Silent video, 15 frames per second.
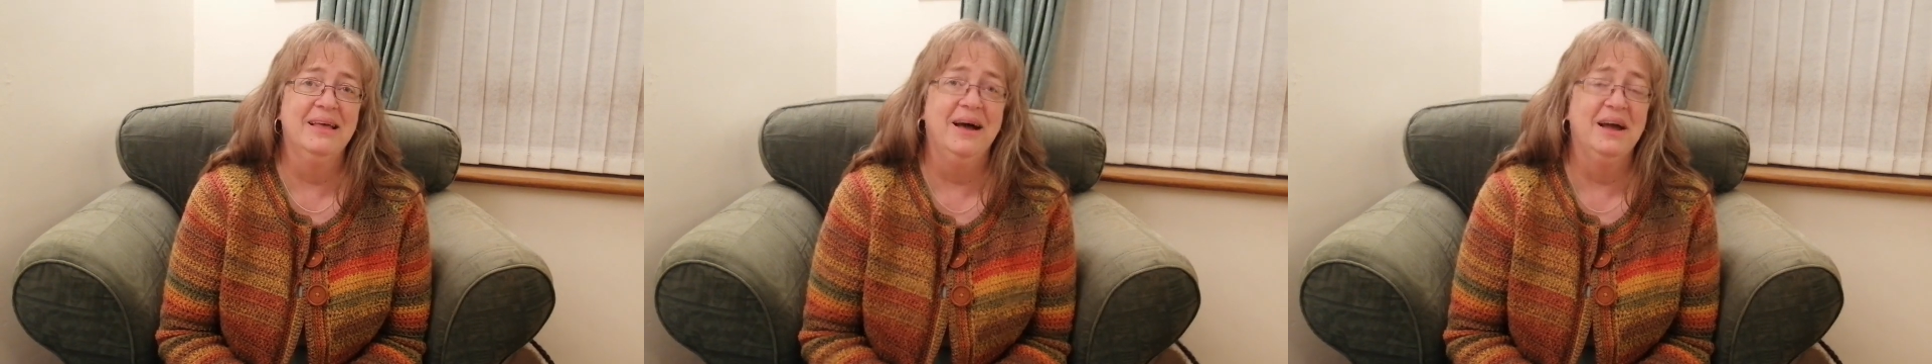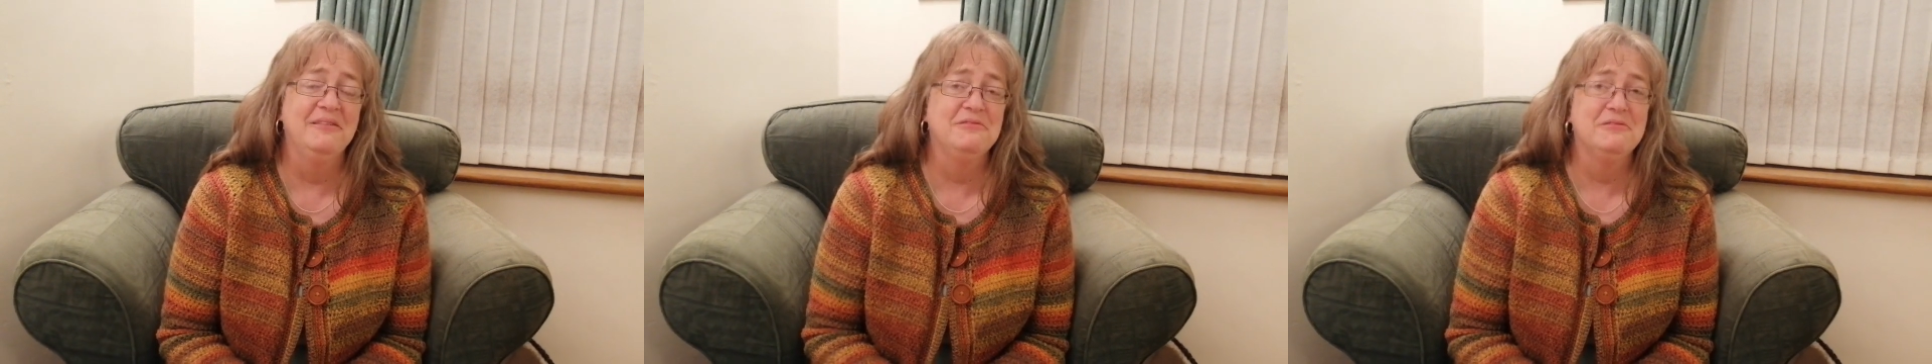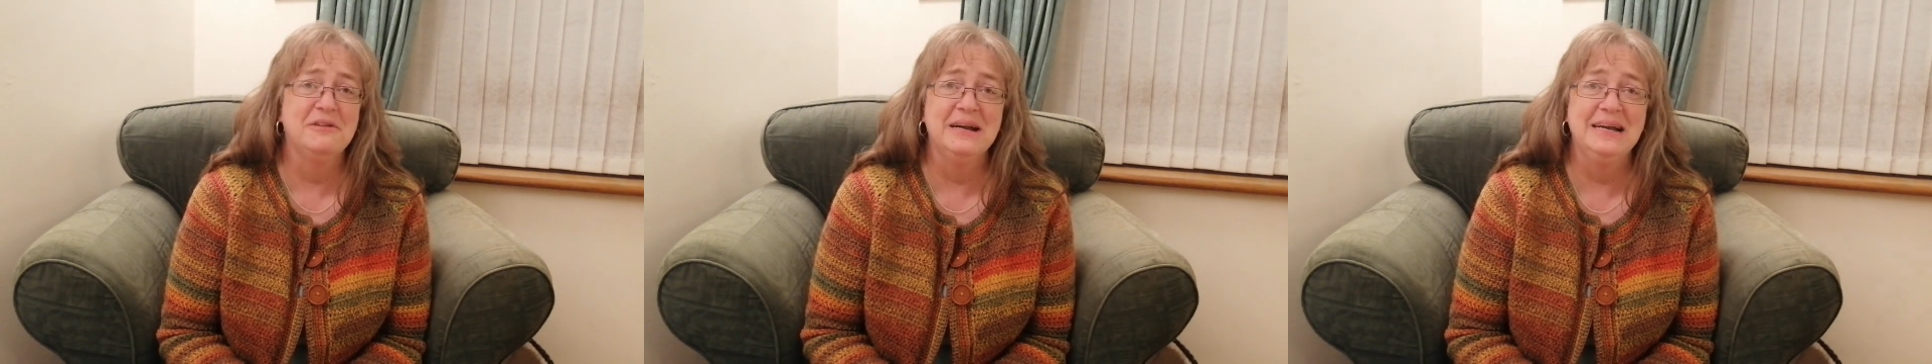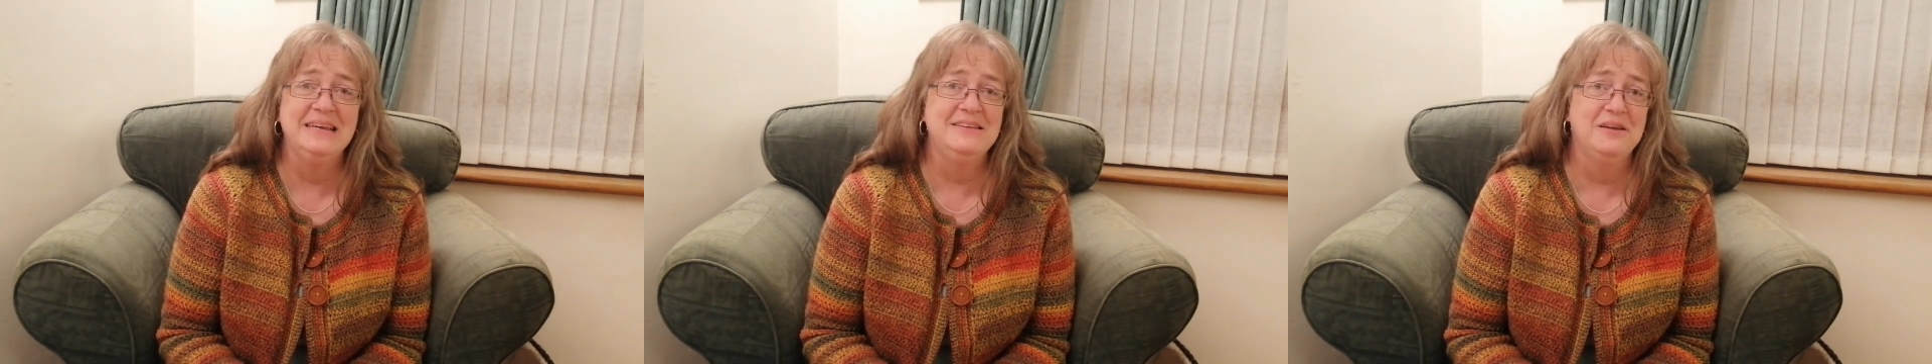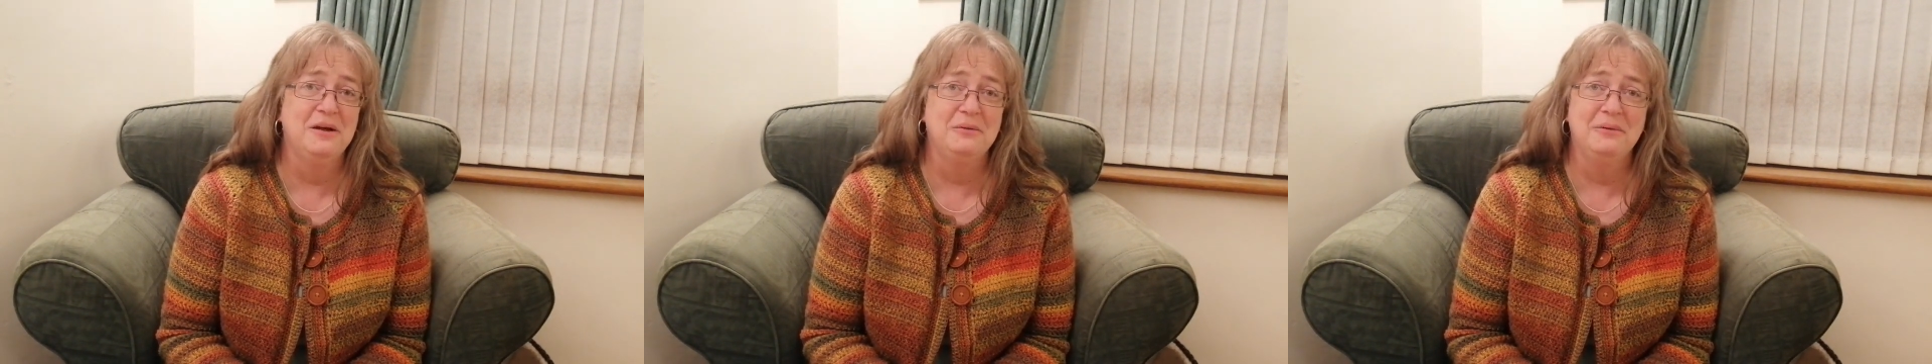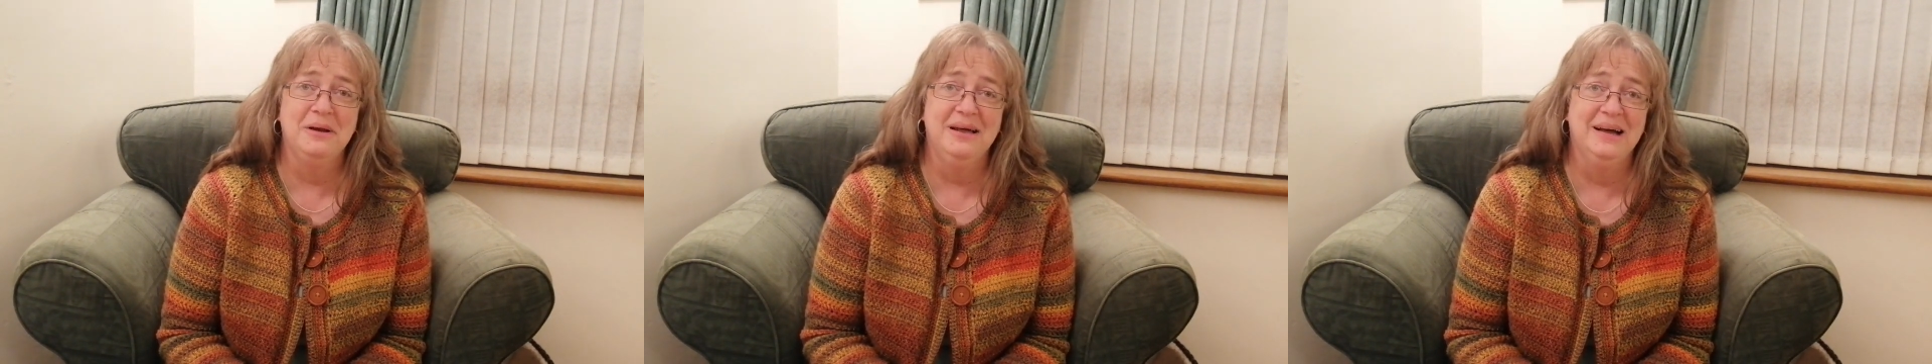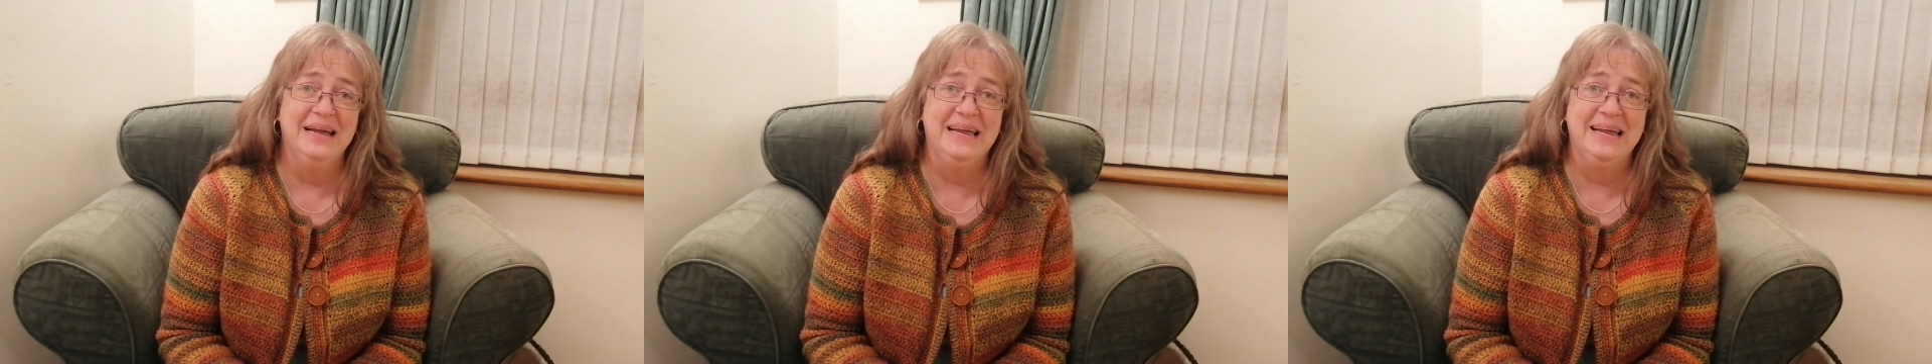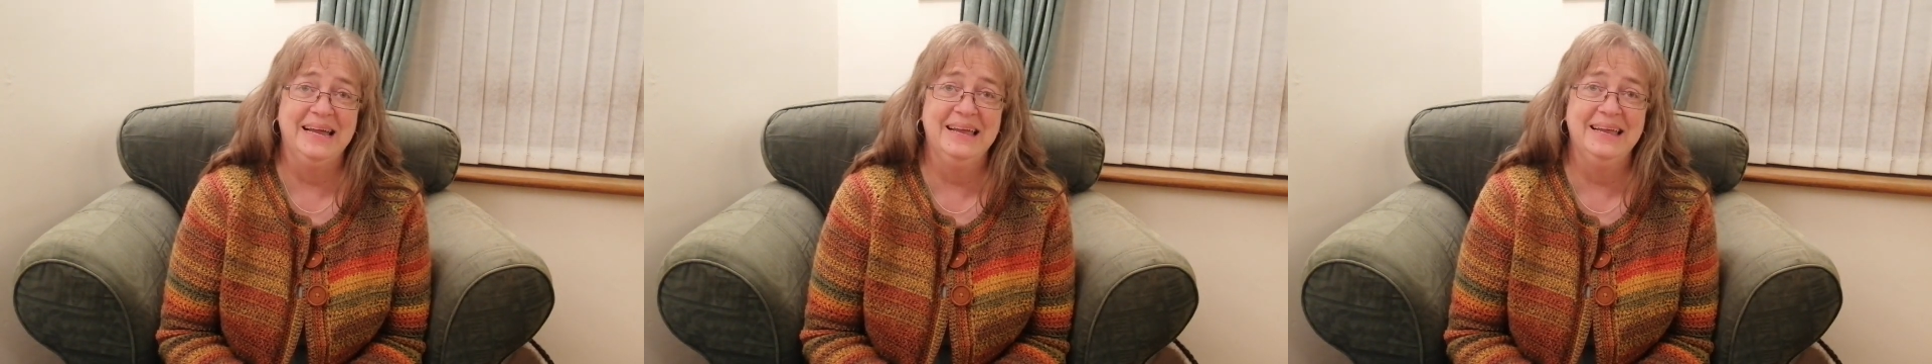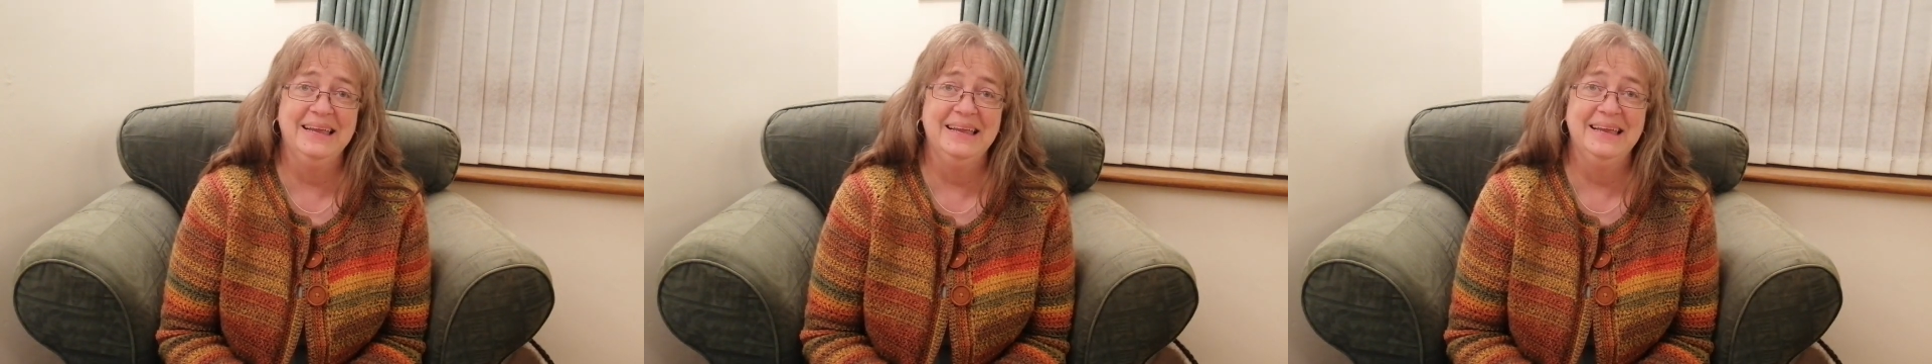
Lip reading: that I really don't like.